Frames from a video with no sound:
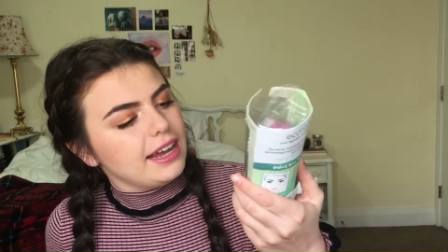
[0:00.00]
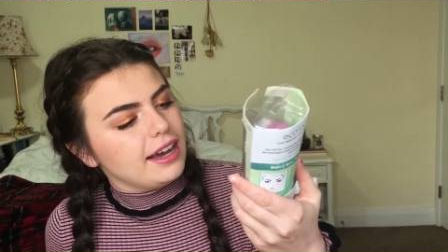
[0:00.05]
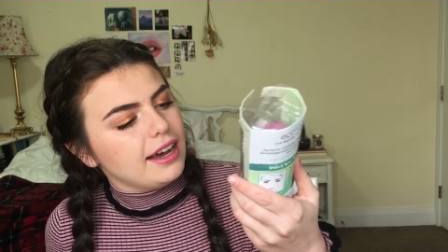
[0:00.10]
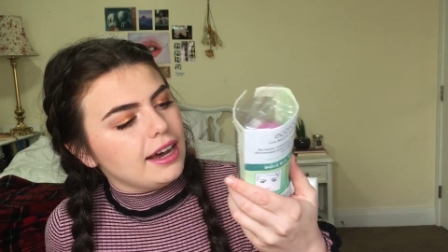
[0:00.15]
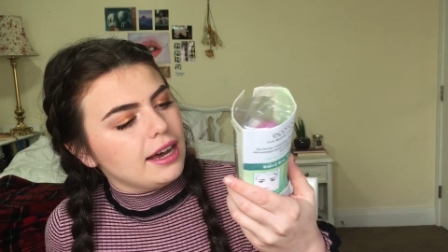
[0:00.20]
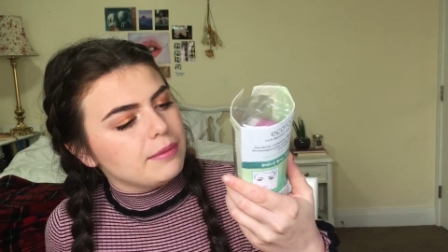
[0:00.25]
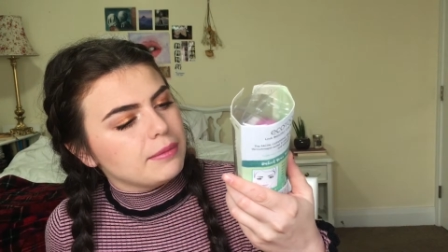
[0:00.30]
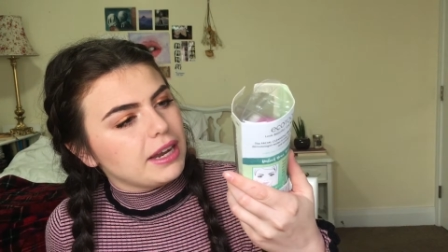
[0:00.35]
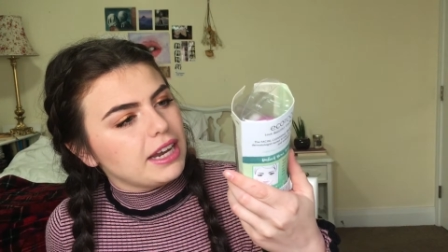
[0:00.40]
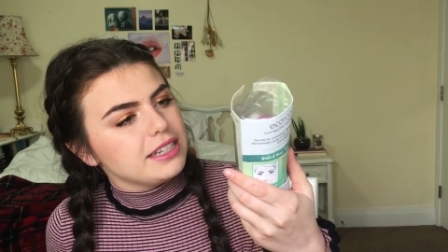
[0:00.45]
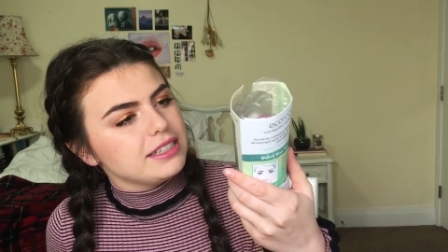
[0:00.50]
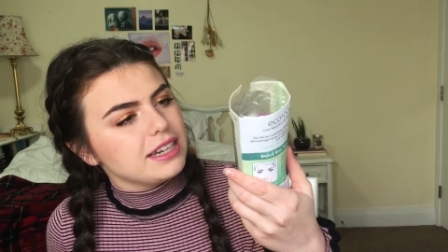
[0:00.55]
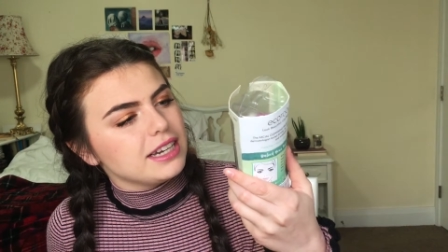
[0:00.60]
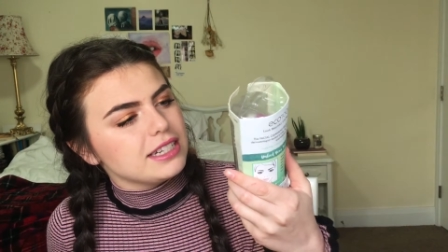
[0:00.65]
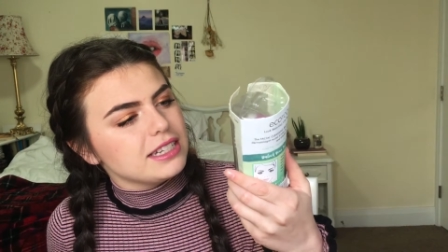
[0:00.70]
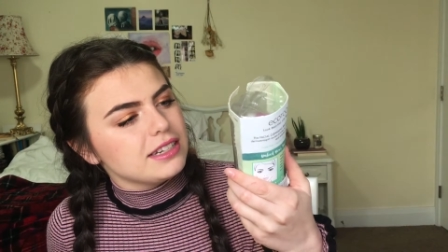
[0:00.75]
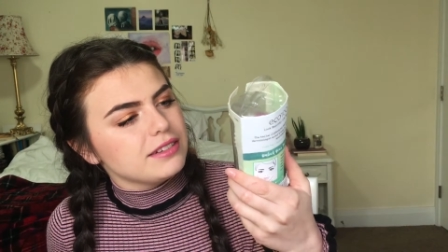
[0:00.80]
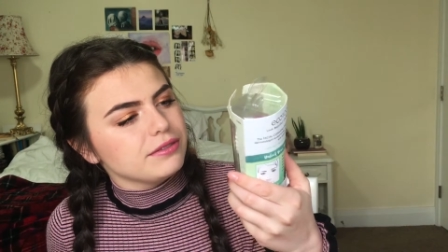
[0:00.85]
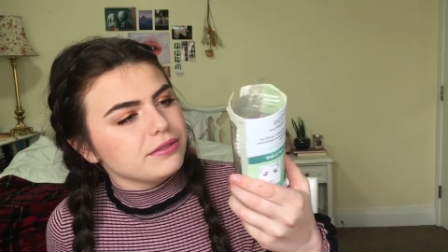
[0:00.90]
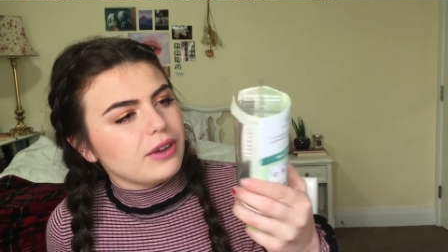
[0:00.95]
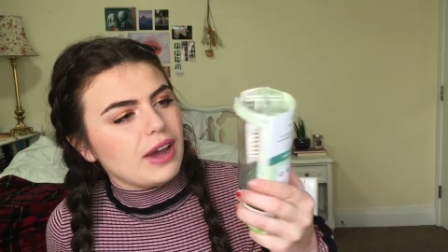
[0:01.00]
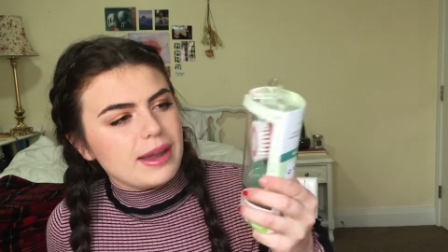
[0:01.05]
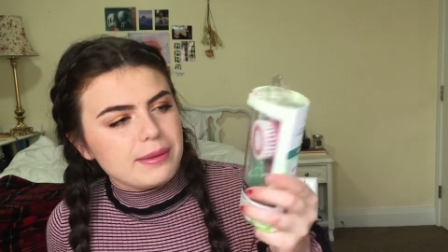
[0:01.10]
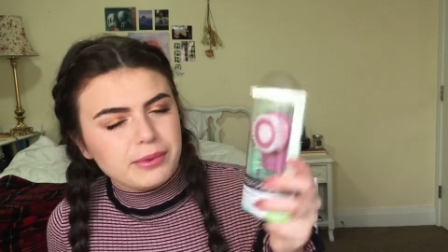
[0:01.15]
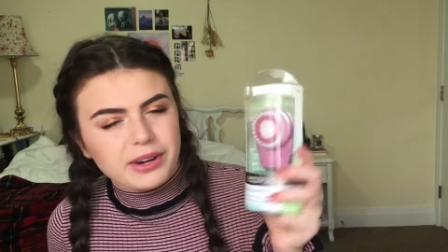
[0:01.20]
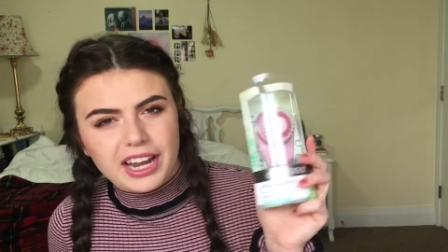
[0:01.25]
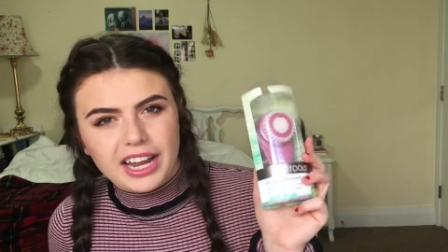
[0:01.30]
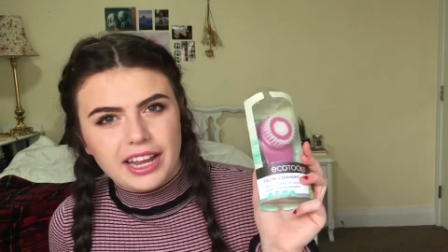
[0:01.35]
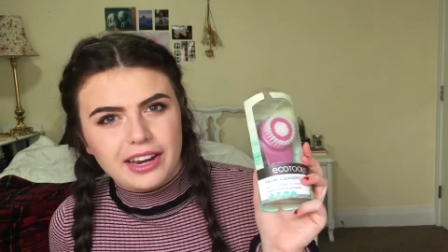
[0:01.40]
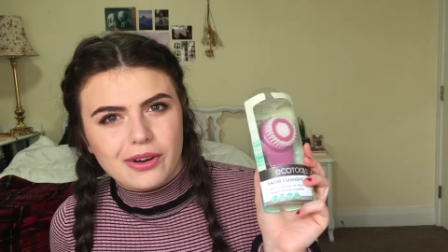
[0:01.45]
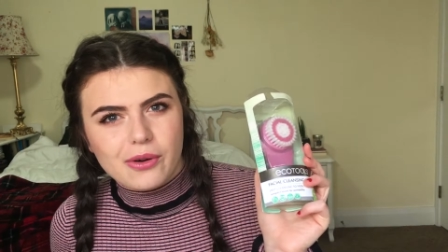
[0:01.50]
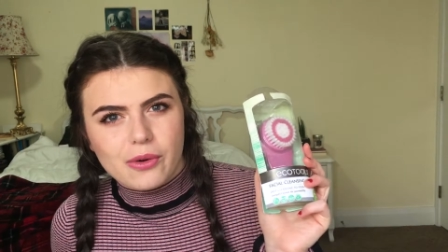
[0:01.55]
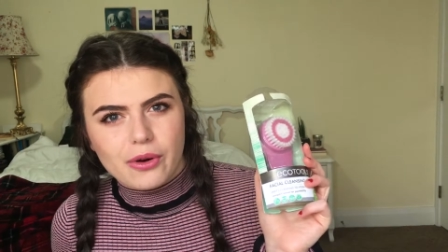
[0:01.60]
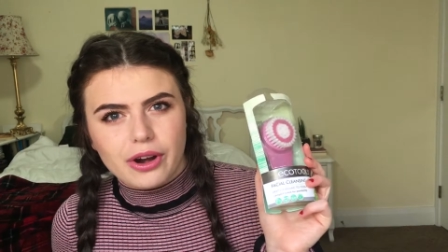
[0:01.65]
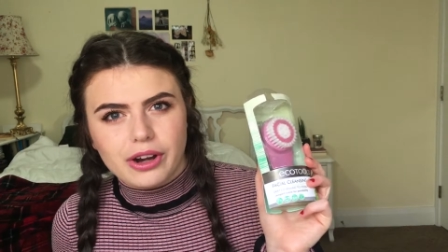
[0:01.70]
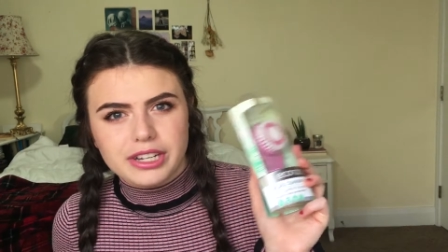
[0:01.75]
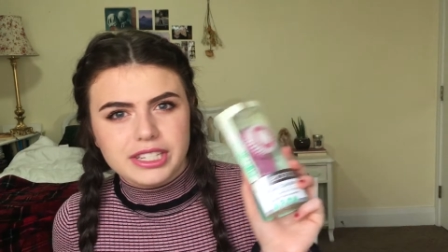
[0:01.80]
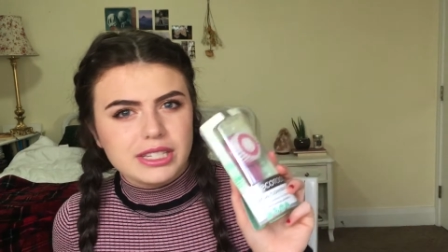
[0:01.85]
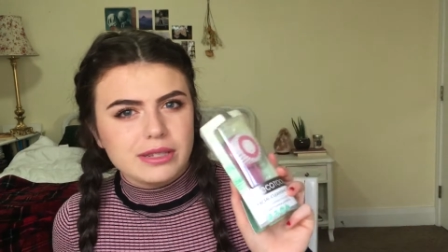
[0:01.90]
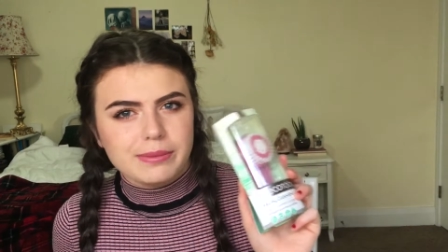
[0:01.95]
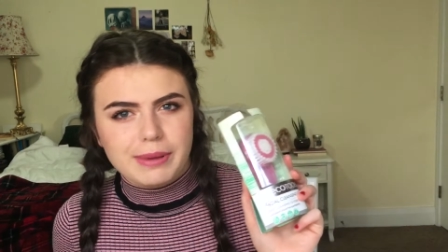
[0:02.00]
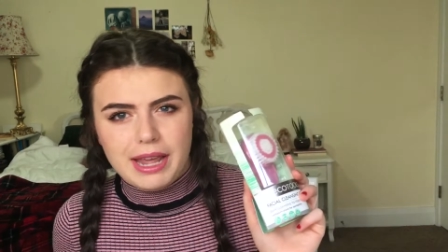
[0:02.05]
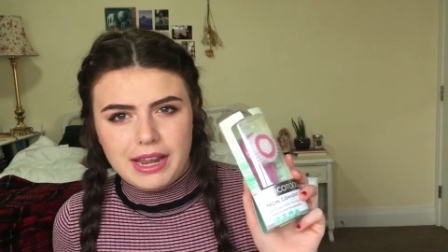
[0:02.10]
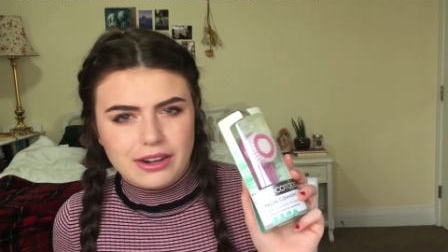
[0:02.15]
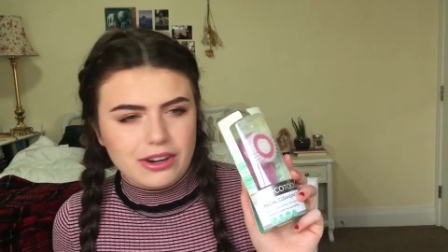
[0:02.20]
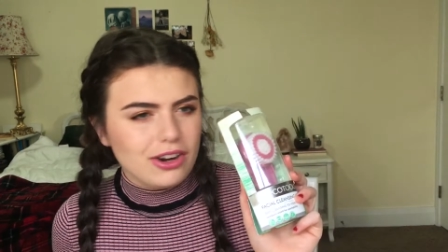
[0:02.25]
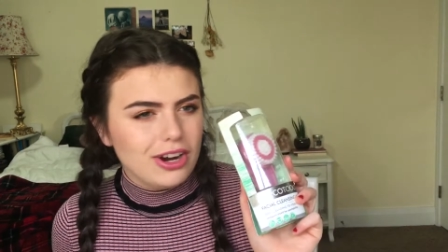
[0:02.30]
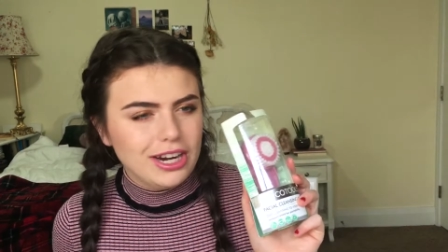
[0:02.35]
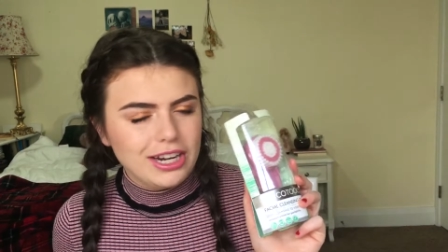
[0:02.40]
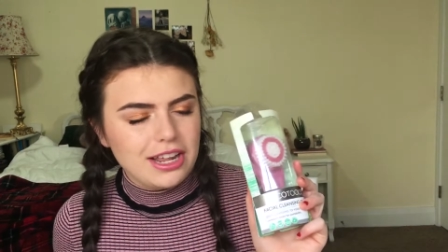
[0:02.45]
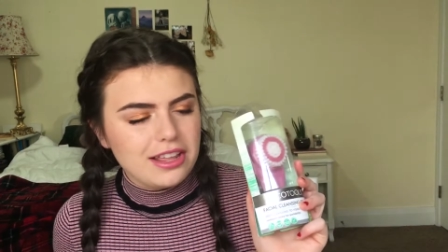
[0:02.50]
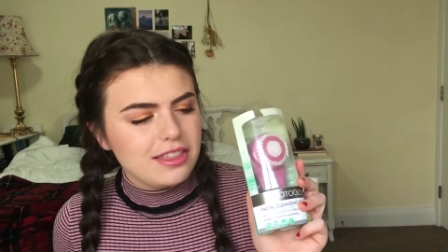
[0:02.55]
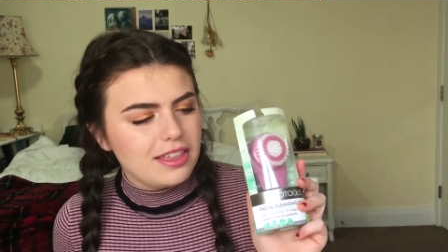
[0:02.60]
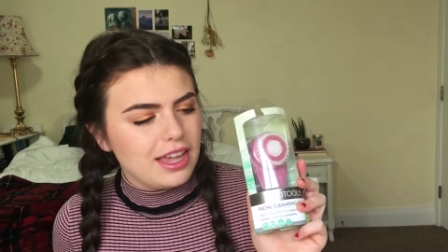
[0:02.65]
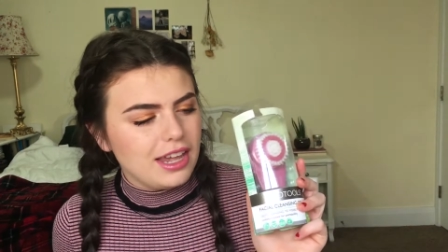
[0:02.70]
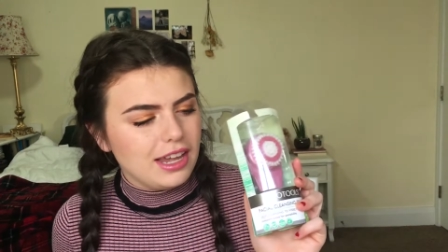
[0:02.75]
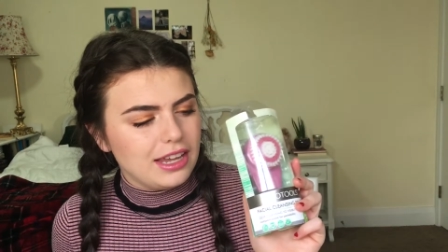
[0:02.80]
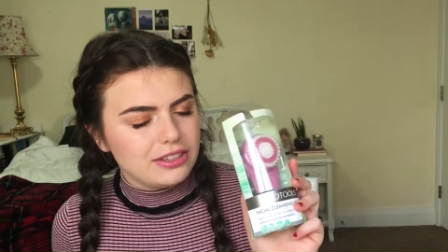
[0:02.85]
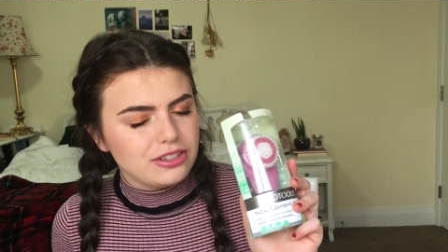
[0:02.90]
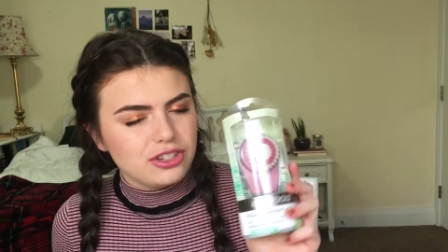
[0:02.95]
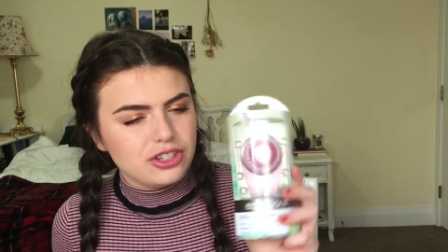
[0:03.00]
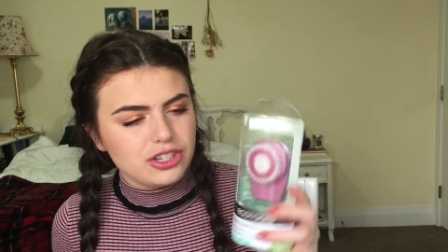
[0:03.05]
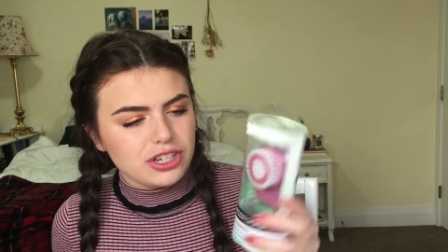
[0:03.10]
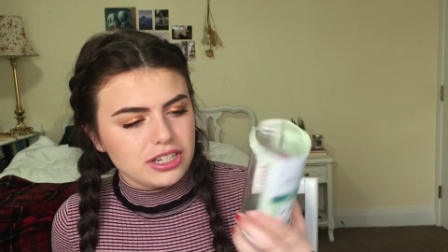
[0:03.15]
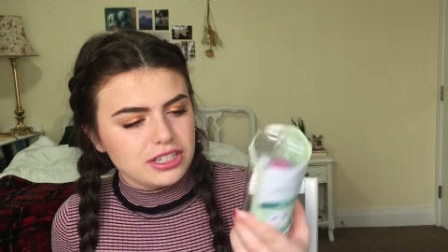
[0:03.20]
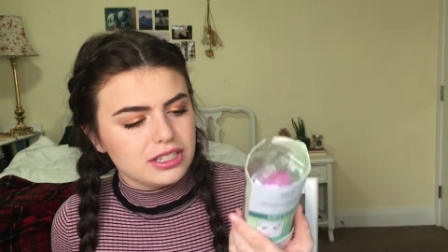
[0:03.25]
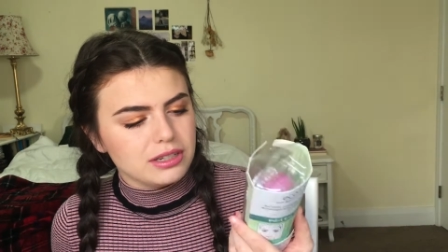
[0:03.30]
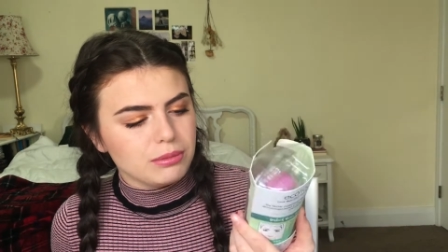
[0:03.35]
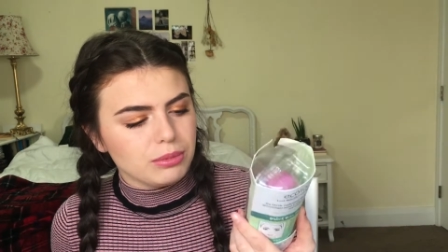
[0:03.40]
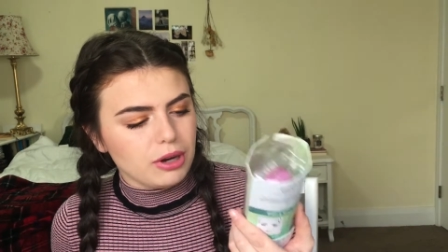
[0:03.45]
Um, it doesn't vibrate or spin or anything, it's just a